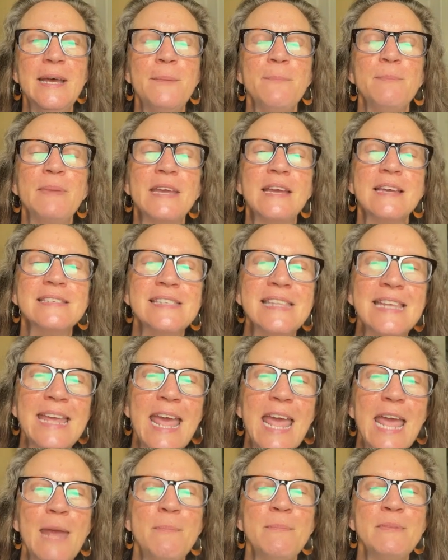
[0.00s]
because the
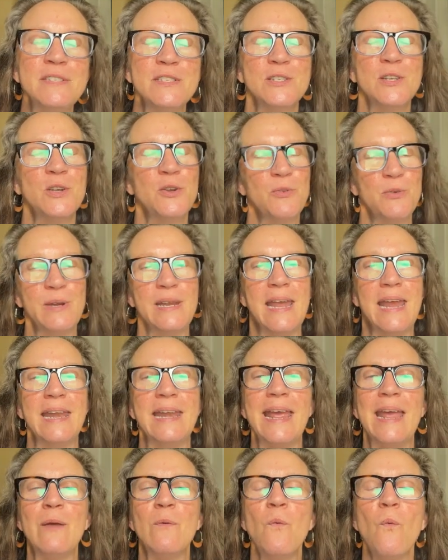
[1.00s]
aim is to create
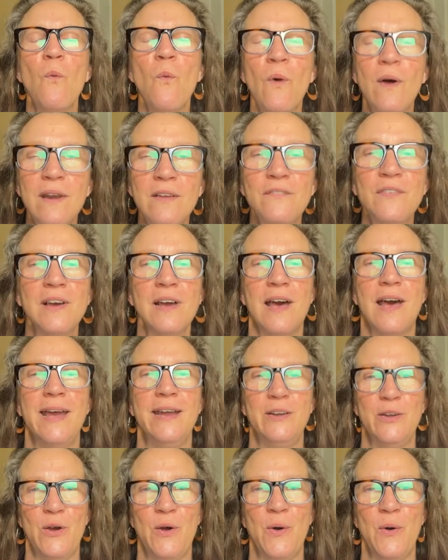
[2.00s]
a one-of-a-kind
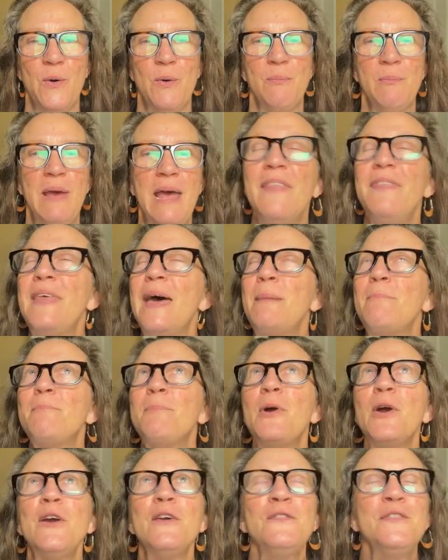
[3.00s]
home that
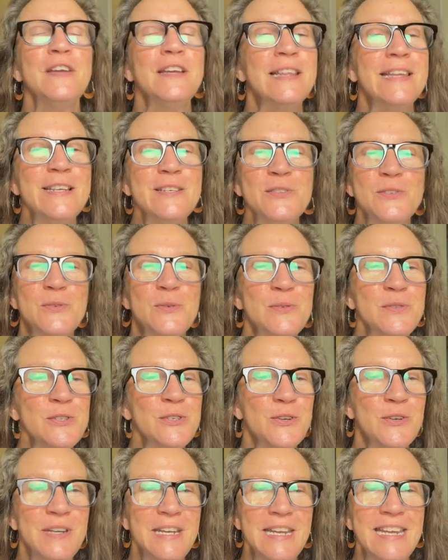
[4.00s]
perfectly suits
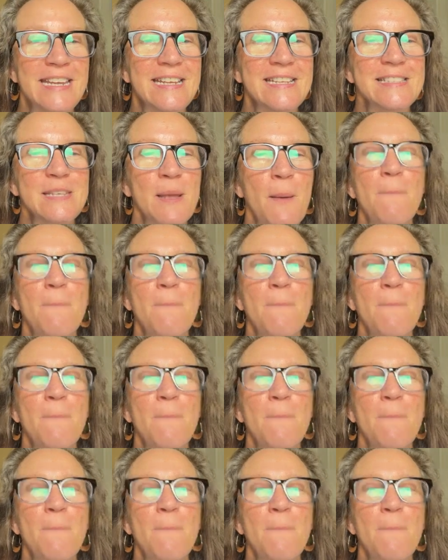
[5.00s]
your needs,